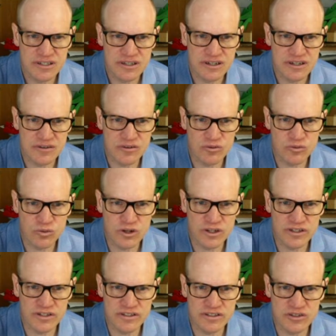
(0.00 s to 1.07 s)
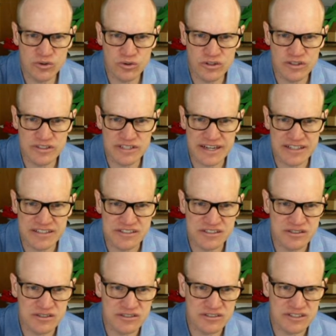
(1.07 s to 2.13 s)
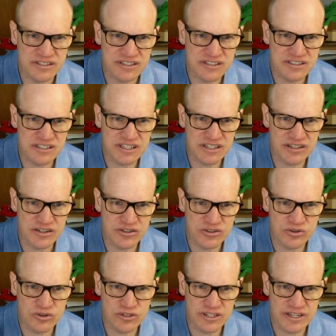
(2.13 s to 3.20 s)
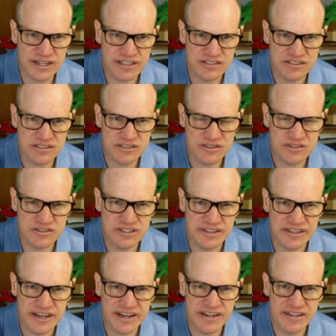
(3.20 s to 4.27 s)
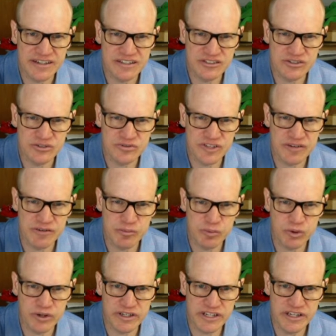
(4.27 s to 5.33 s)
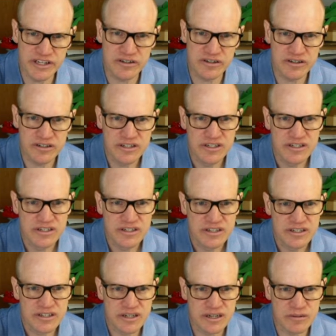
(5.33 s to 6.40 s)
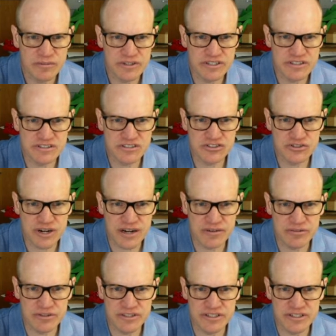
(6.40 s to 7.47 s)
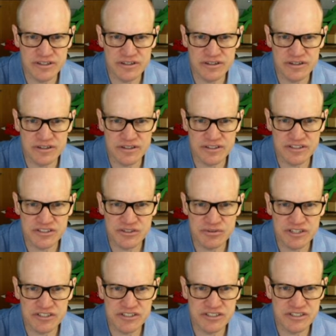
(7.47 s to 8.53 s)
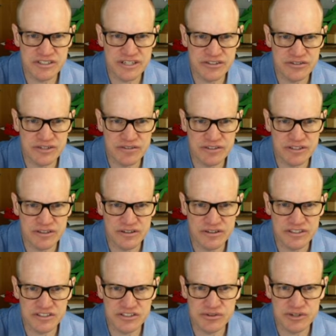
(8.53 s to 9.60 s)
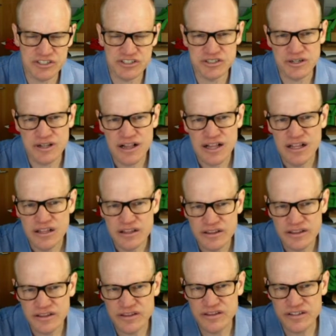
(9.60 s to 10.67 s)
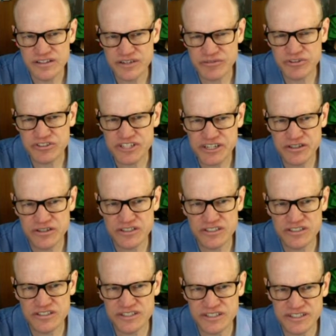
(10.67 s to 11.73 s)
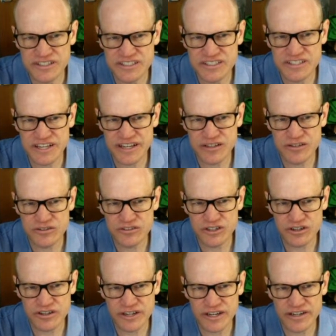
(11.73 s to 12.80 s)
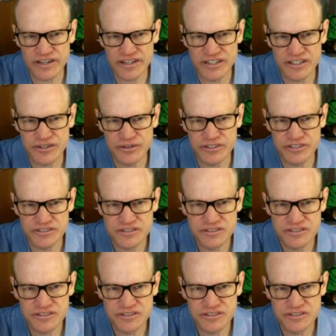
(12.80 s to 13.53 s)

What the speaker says: one coordinate axis that looks like this and another coordinate axis that looks like that. And so if you have a point here, it's traveling along this direction and traveling along this direction. The difference here is that these angles are not 90 degrees.